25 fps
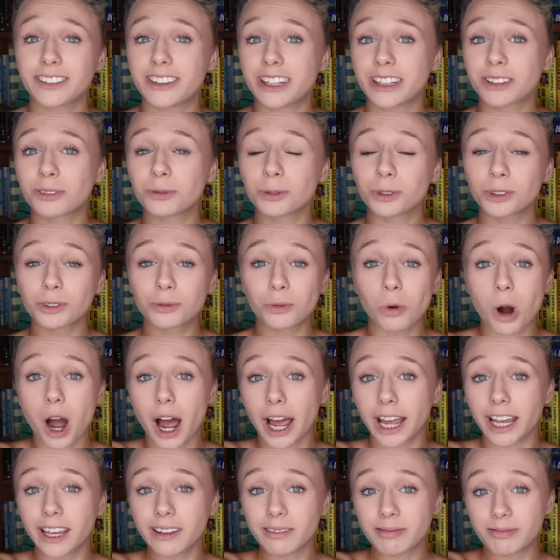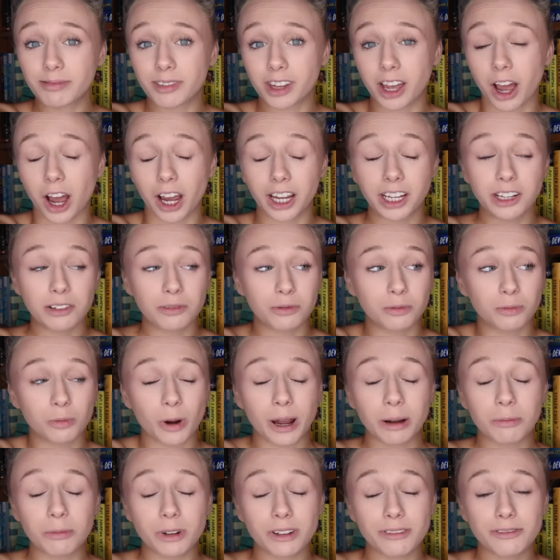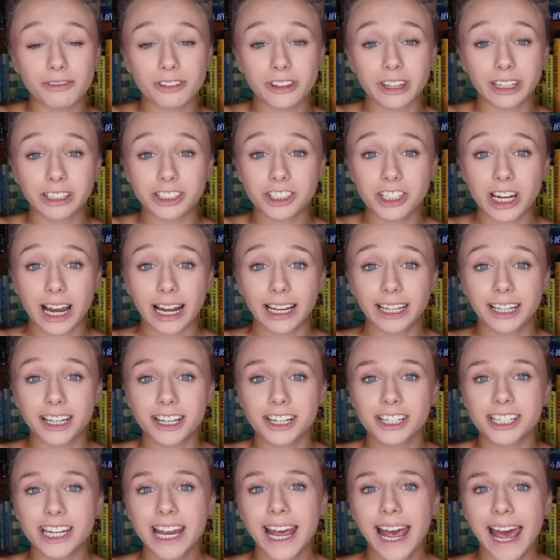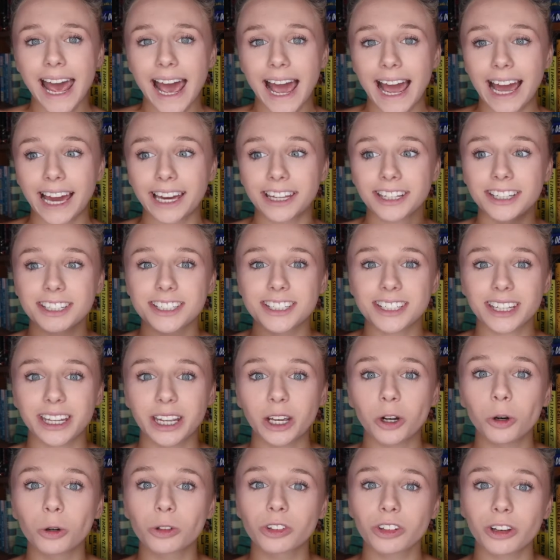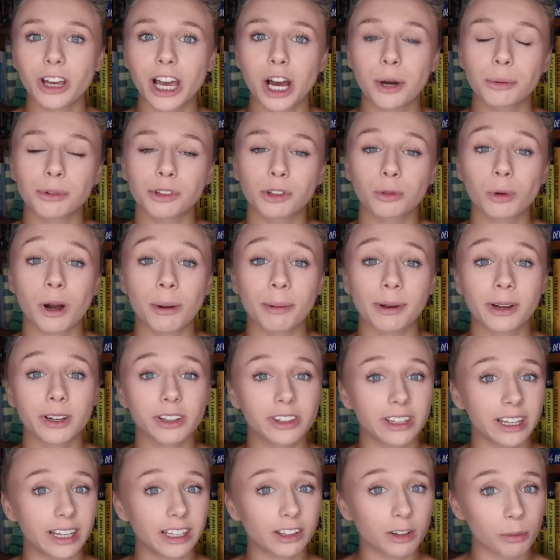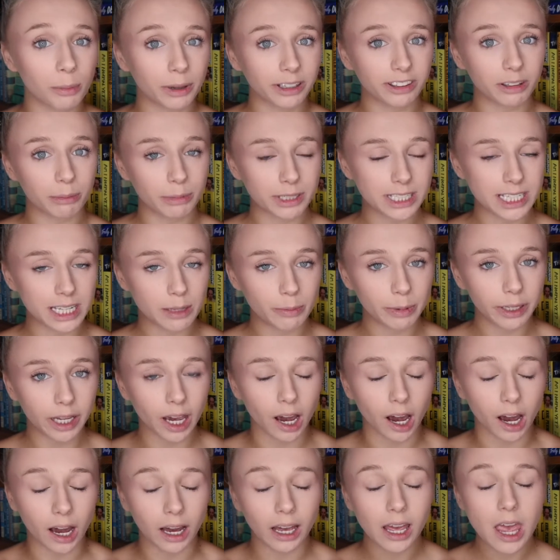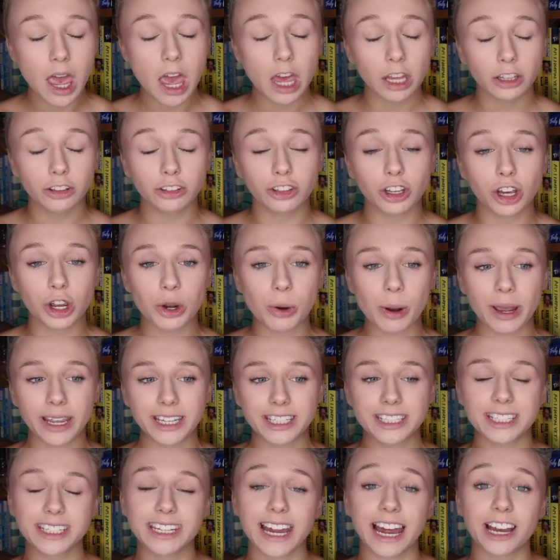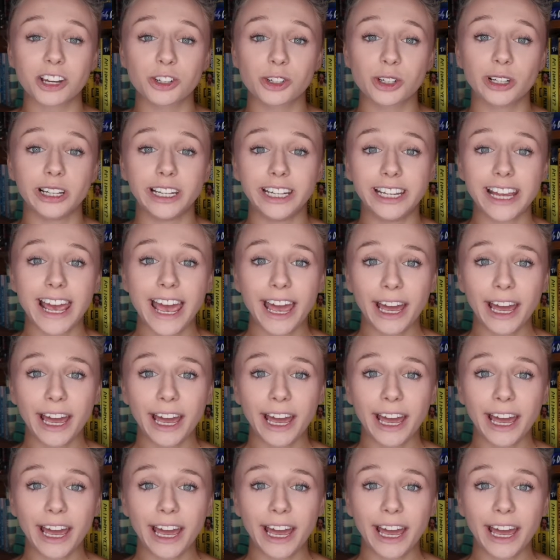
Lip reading: this was what I kind of went with for this challenge, and it also helps as well because it is on my summer TBR, so it did actually